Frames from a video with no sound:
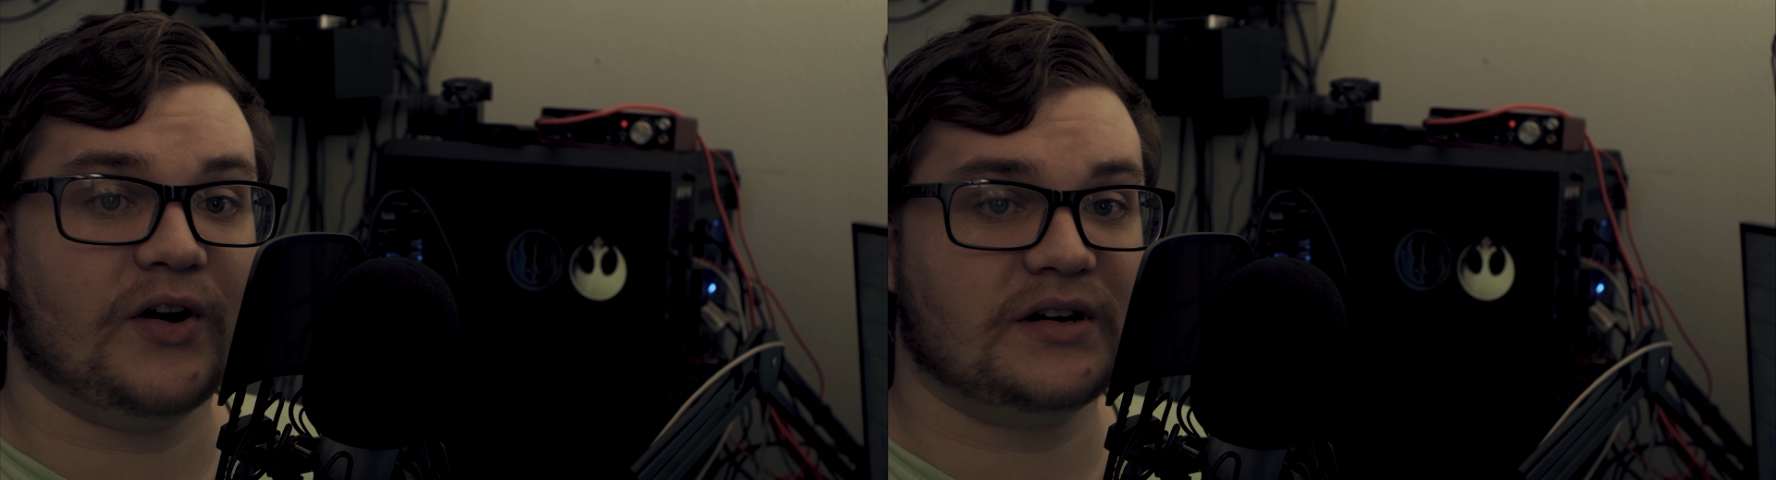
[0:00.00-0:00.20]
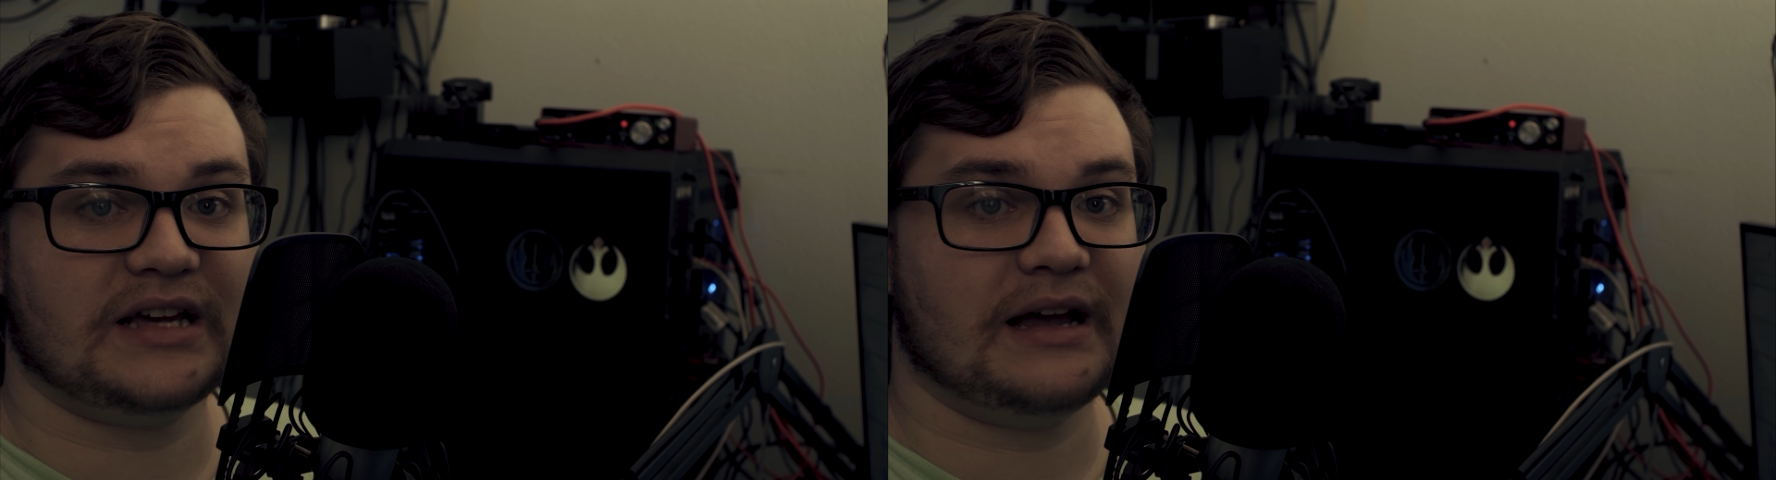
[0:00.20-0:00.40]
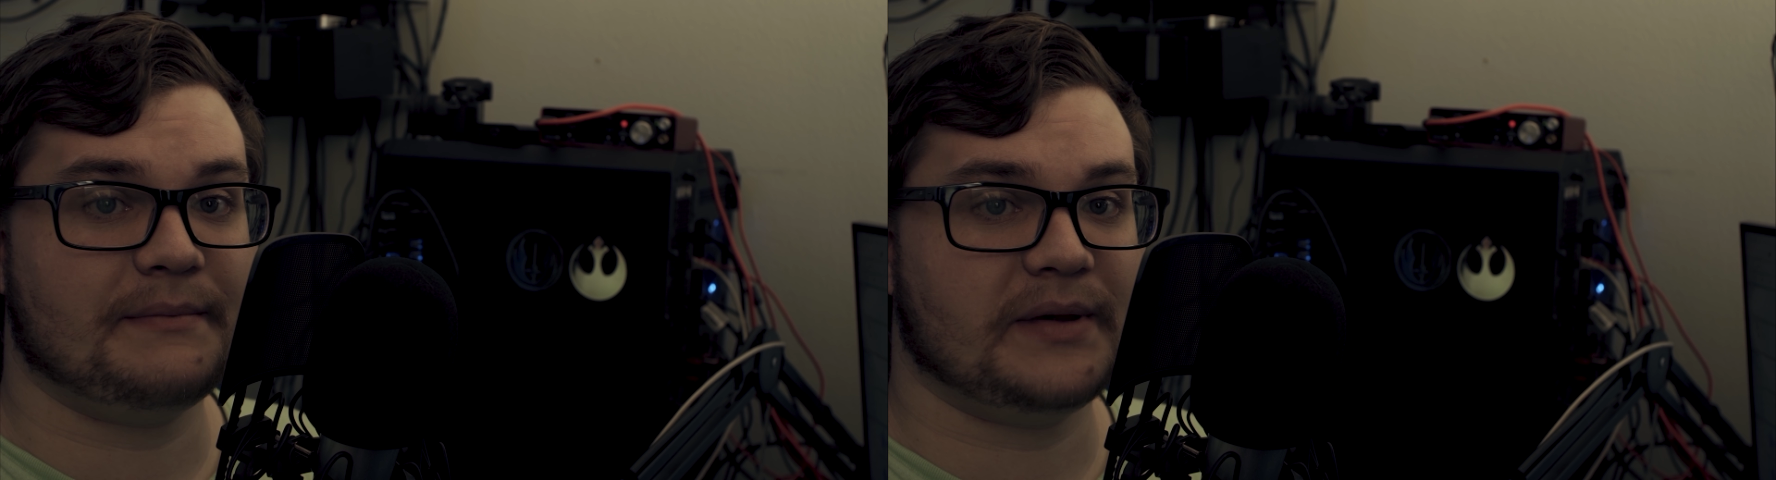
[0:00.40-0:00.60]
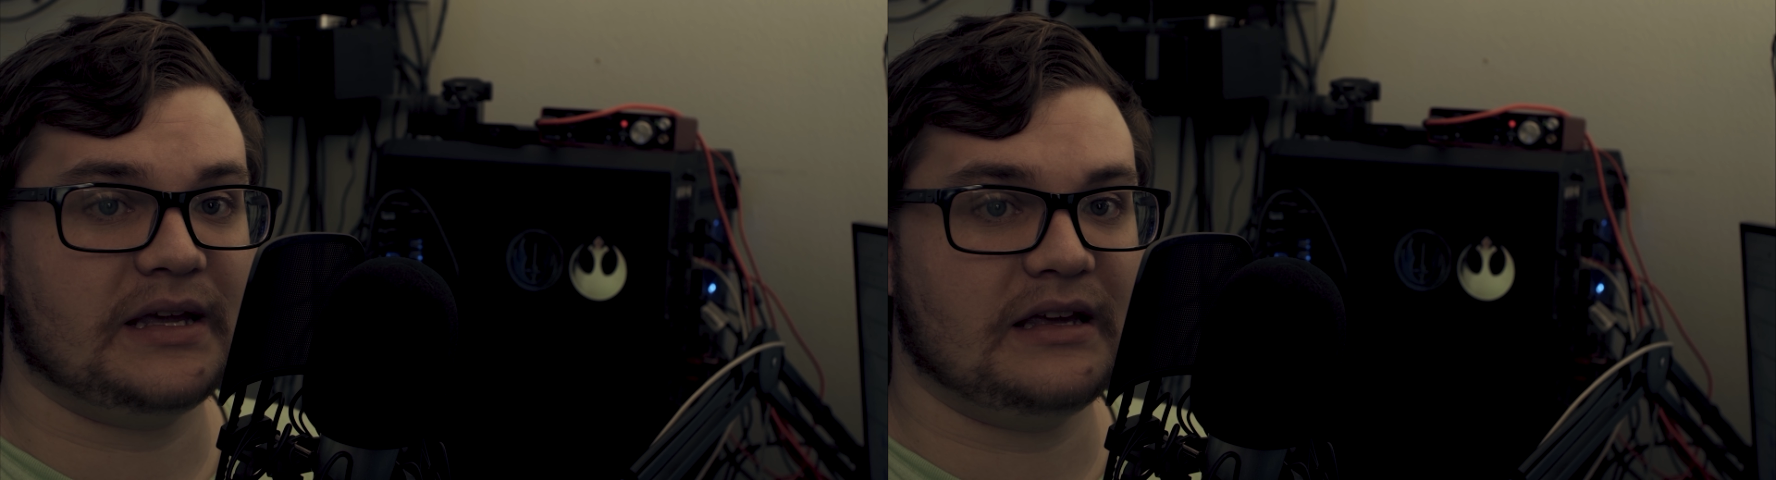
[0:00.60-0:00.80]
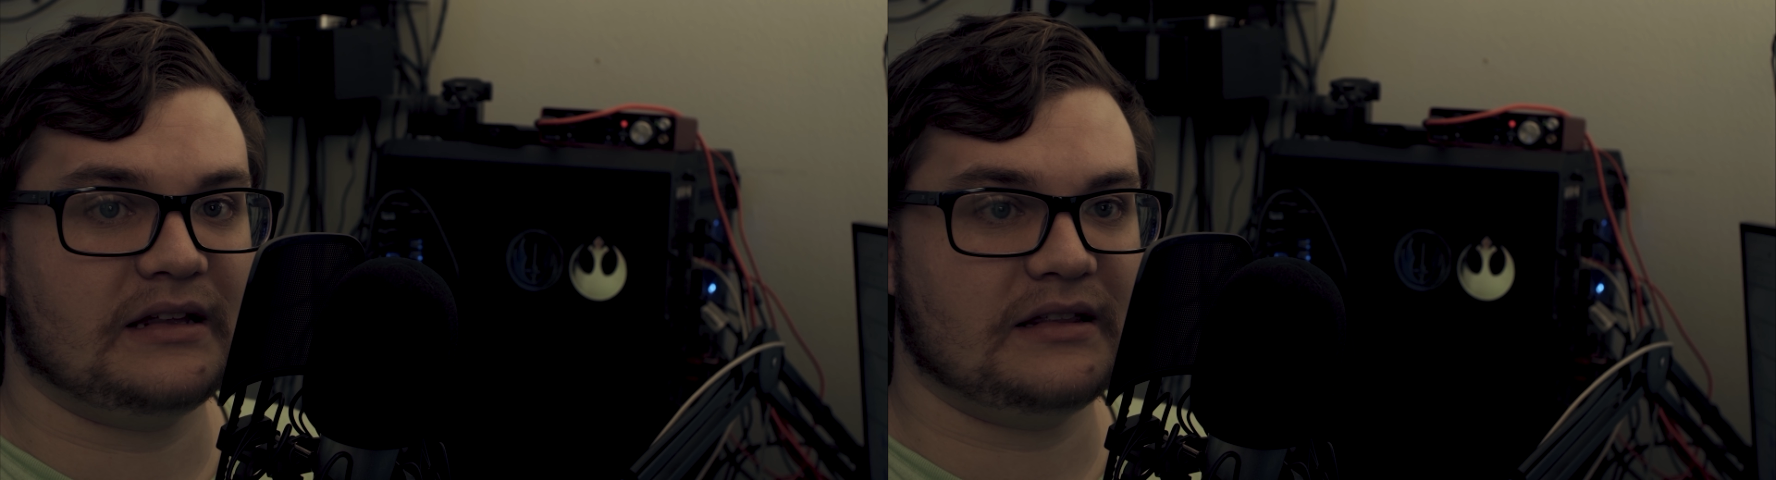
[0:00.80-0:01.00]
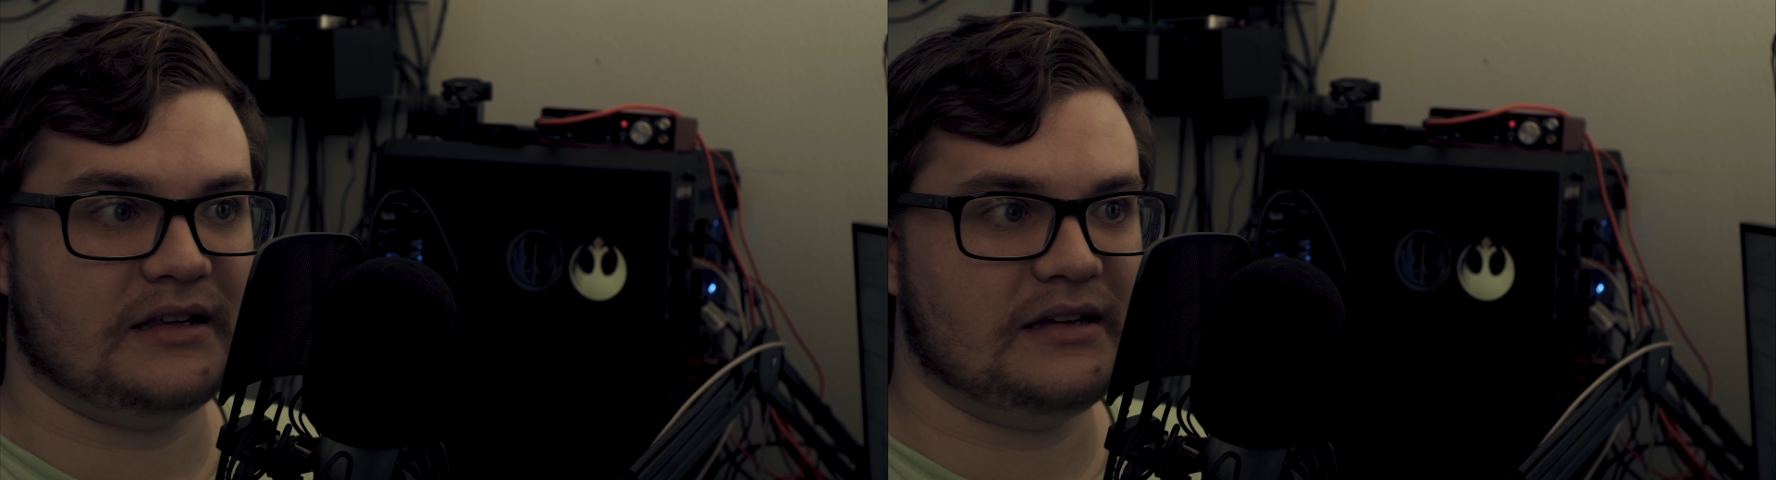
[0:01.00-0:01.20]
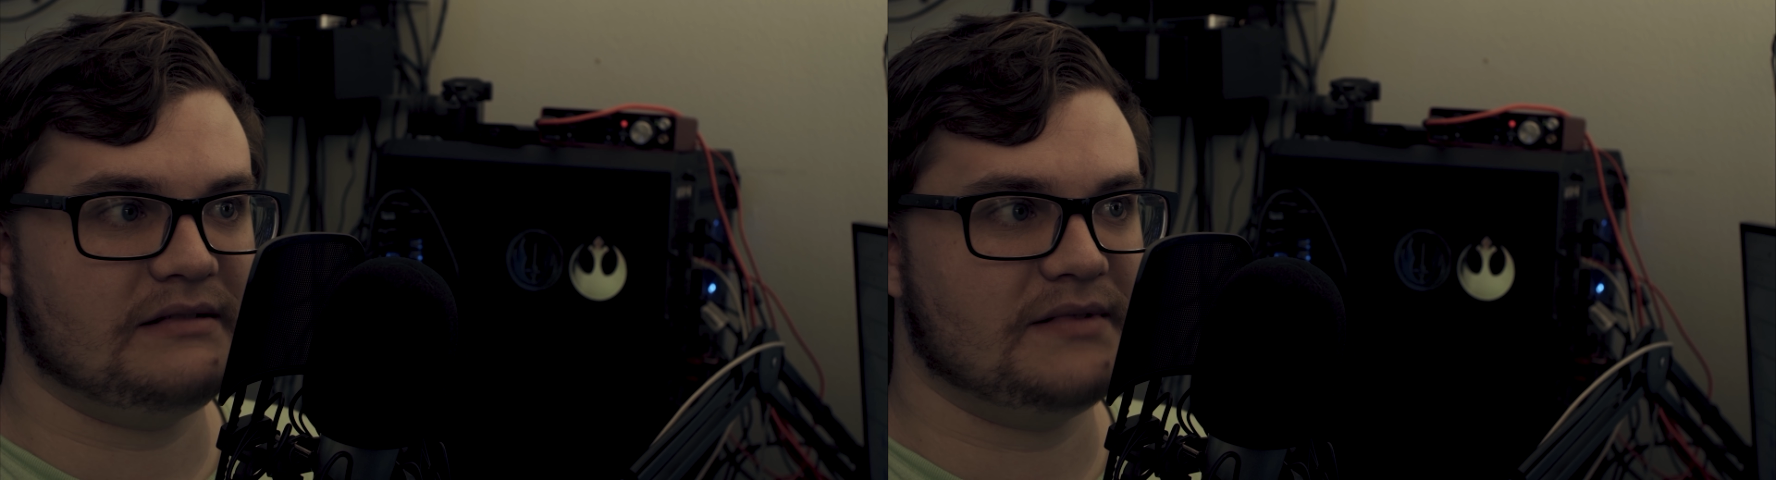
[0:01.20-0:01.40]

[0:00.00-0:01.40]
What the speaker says: hard time picking the